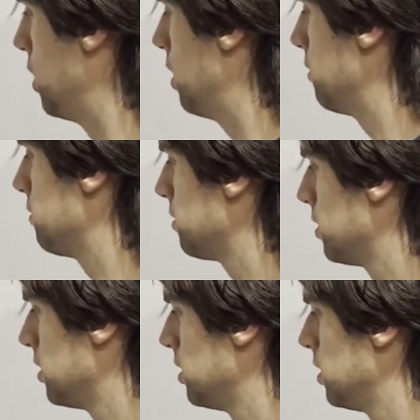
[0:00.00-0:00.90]
of
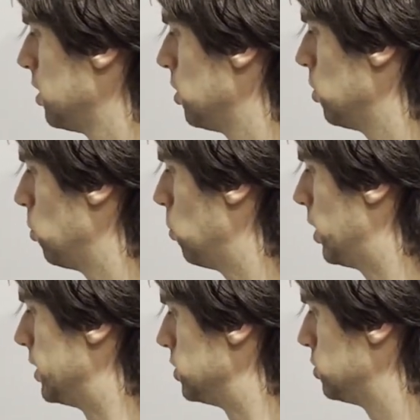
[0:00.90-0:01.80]

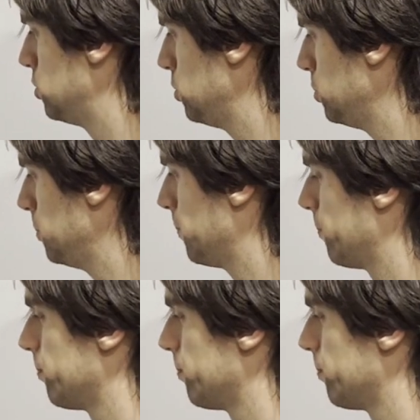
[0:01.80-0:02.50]
1 is 2,